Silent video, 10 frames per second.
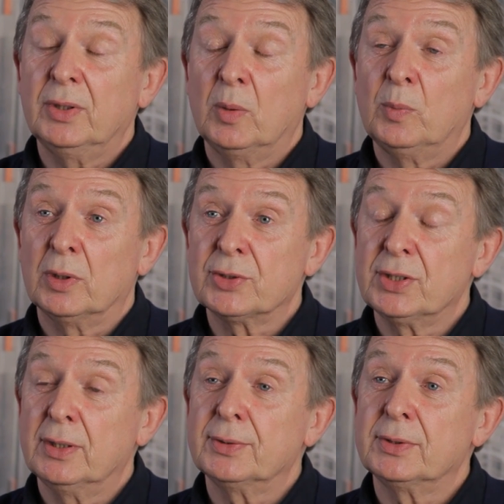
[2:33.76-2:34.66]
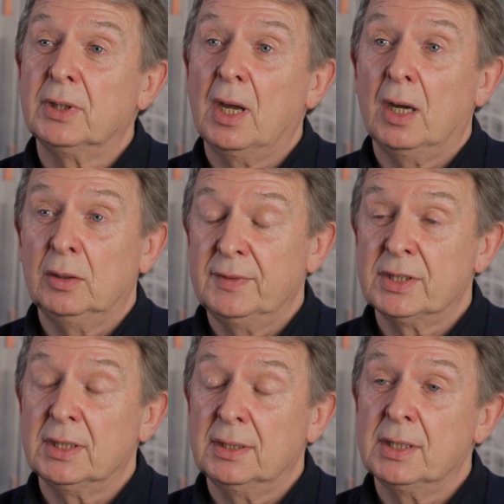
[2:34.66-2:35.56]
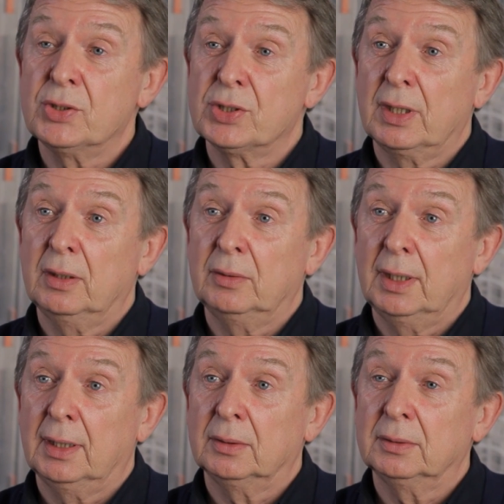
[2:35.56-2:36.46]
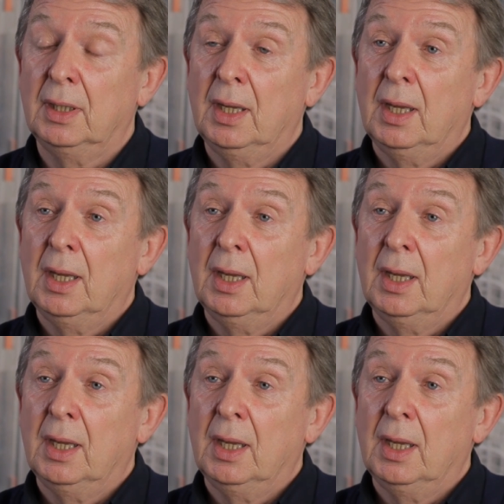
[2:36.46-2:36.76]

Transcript: with Omron started over 10 years ago now.